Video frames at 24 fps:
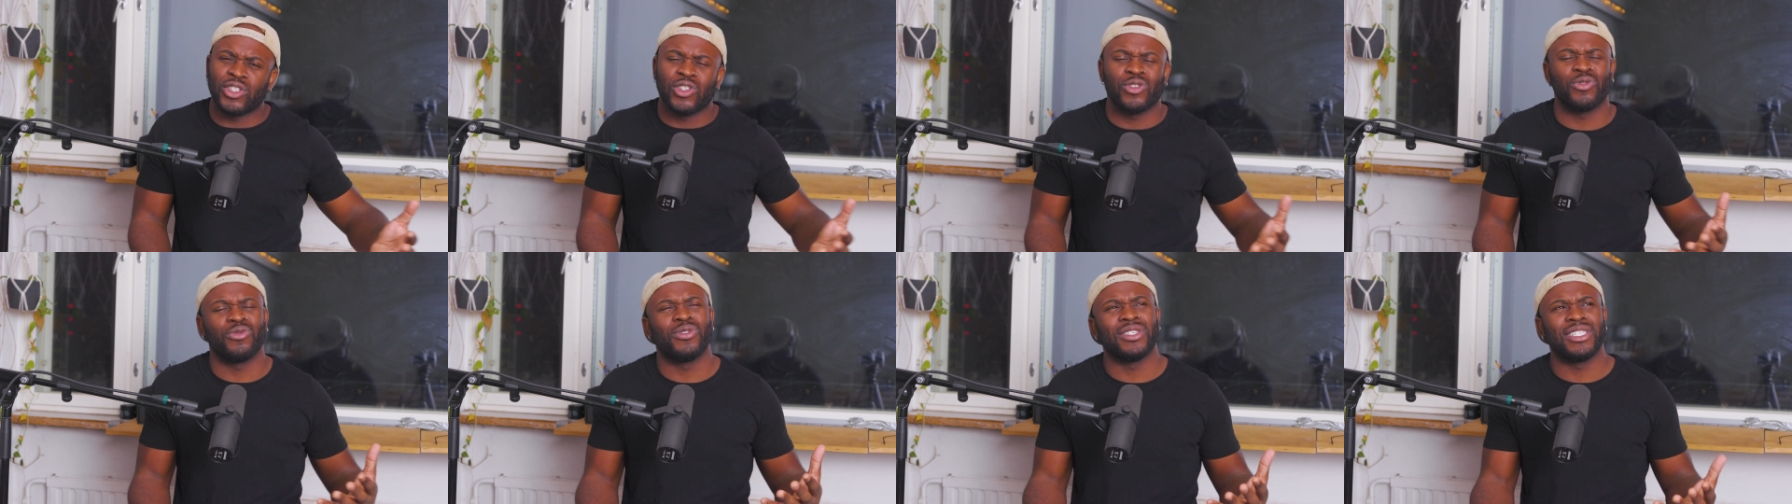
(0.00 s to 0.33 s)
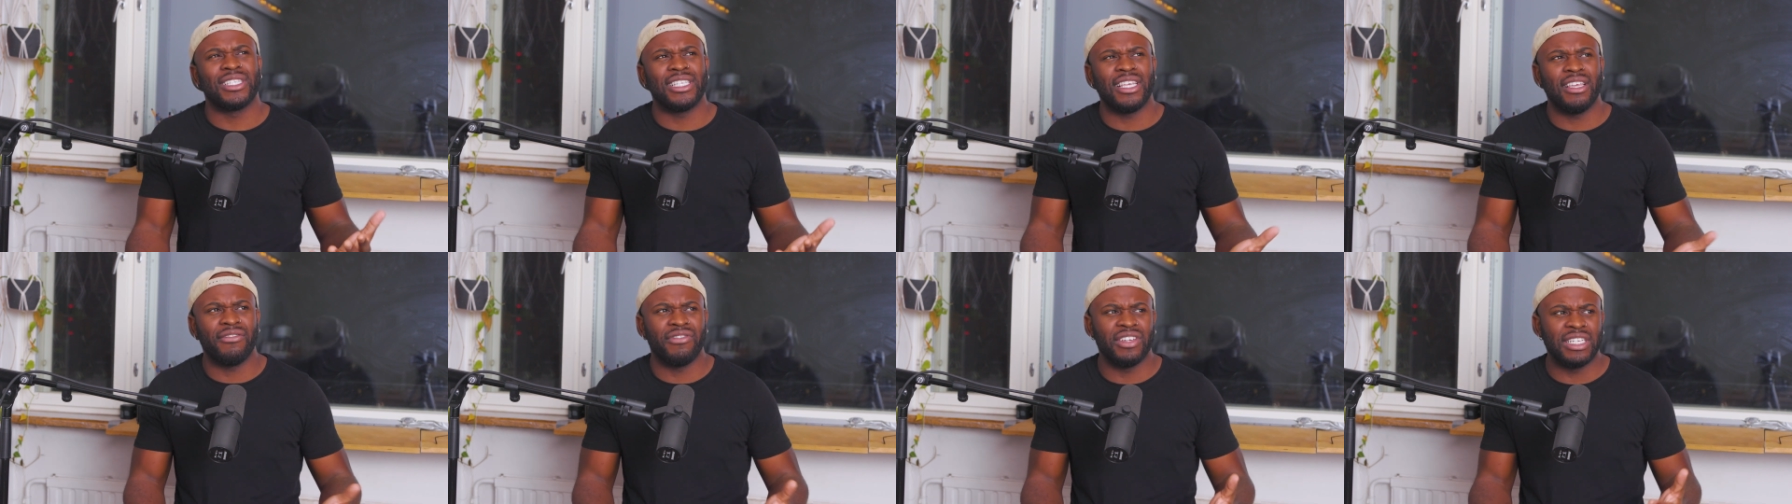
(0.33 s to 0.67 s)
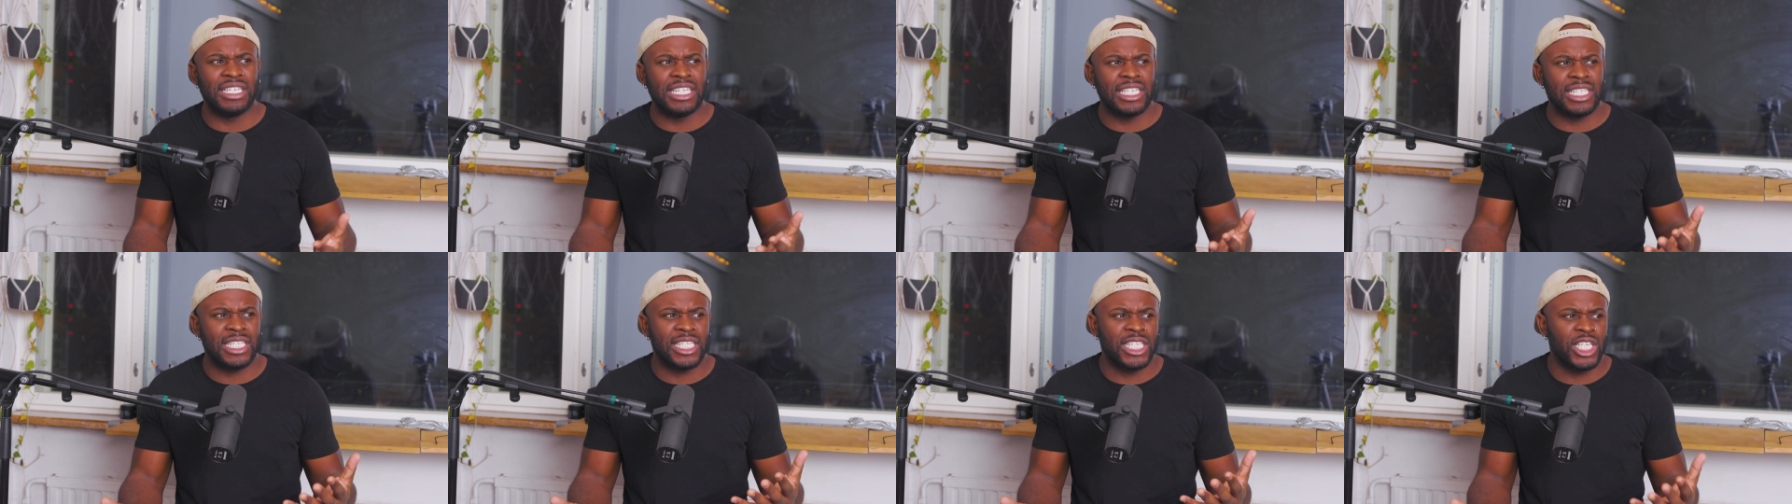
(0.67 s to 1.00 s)
to receive a
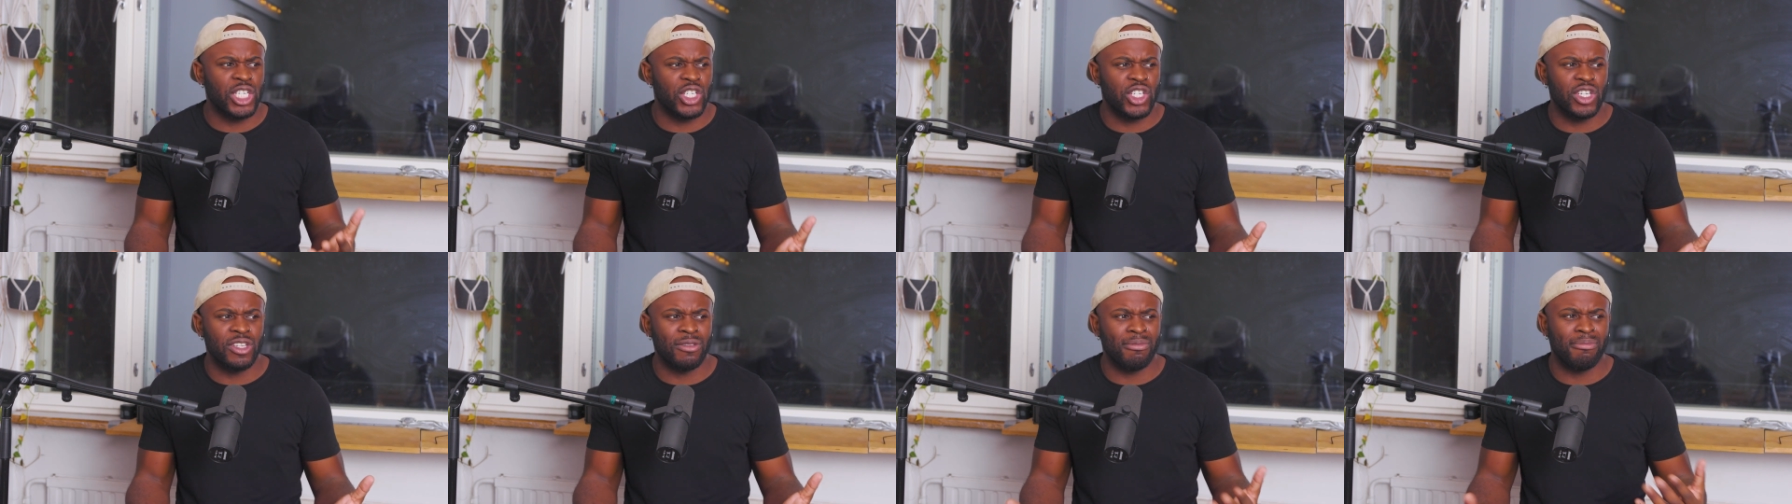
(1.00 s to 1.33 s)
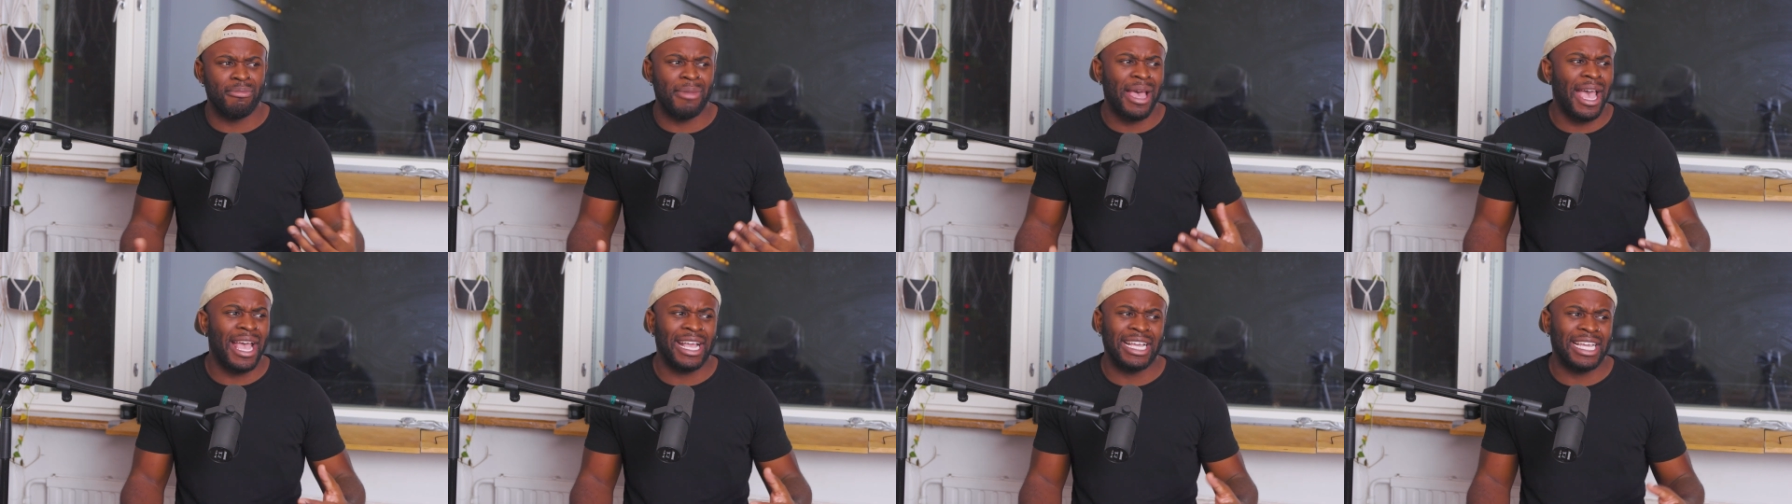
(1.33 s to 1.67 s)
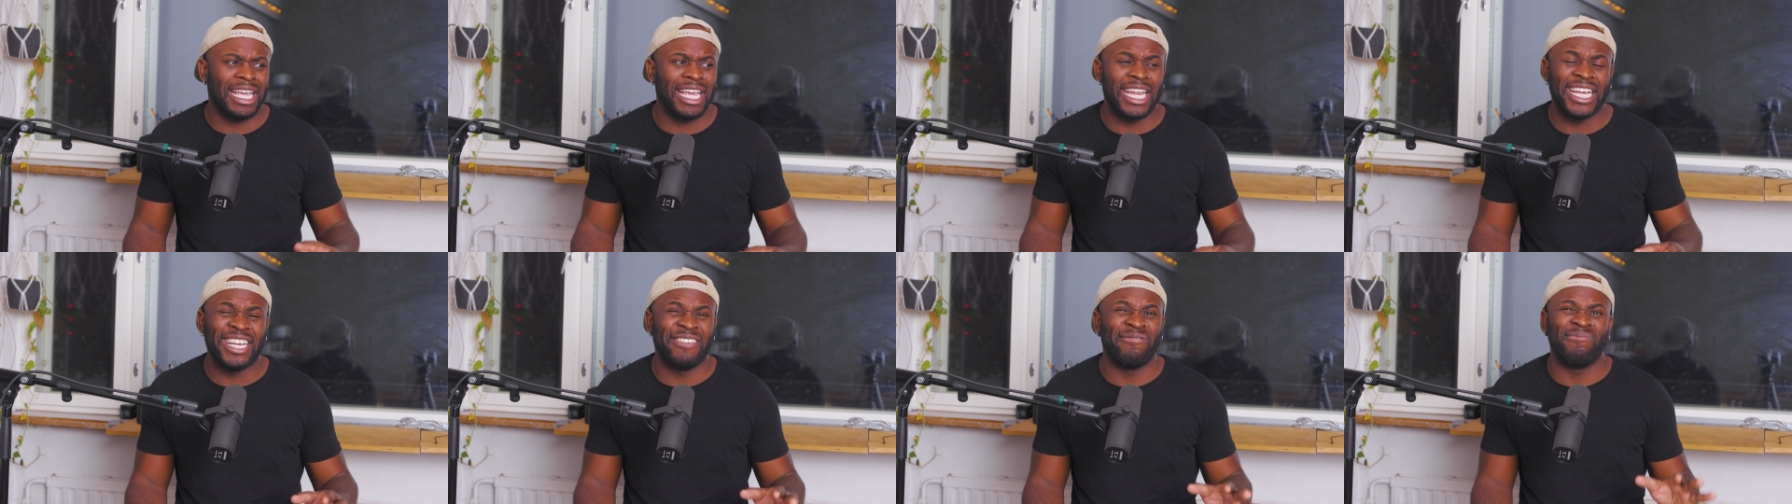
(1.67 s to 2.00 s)
decision back
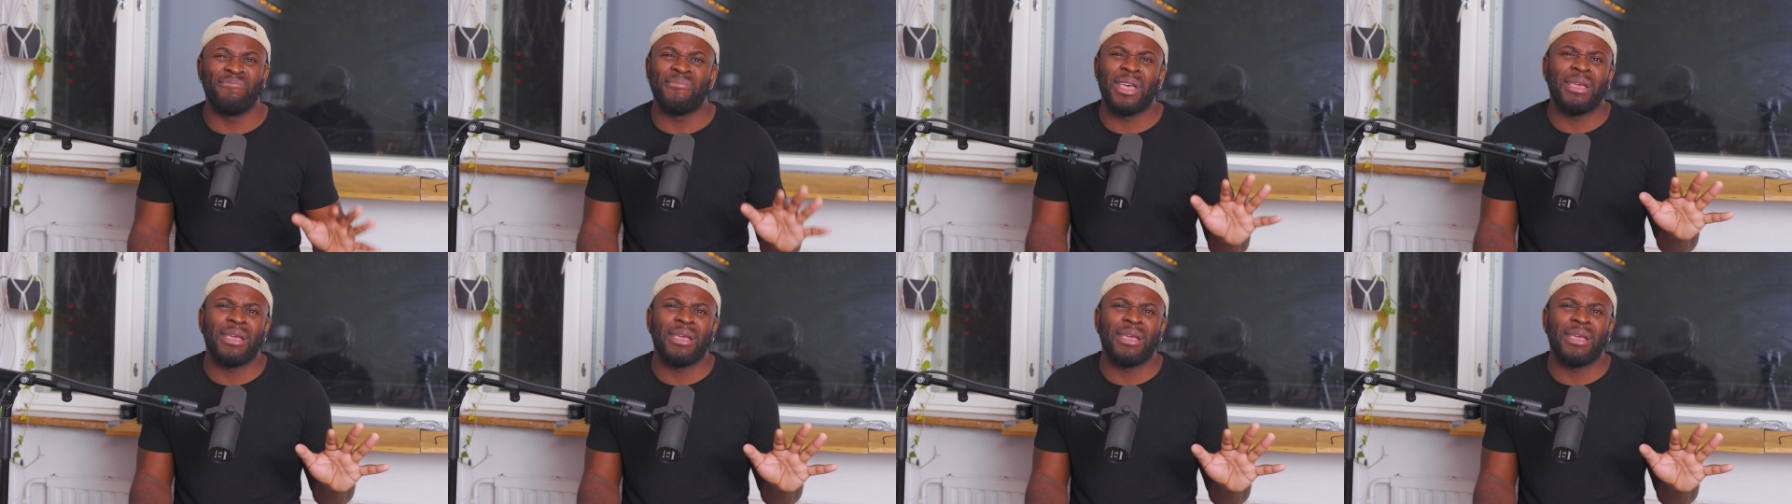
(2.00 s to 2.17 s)
in